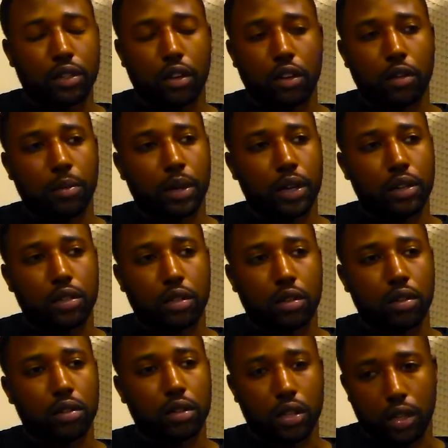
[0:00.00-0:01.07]
talk about is
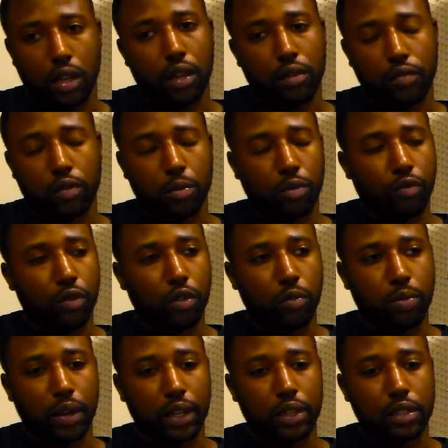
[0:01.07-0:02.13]
all, again, from a
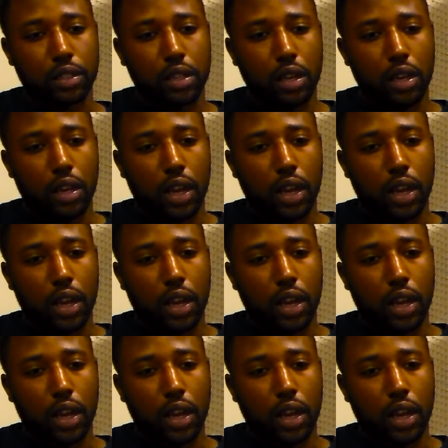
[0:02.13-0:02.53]
real place.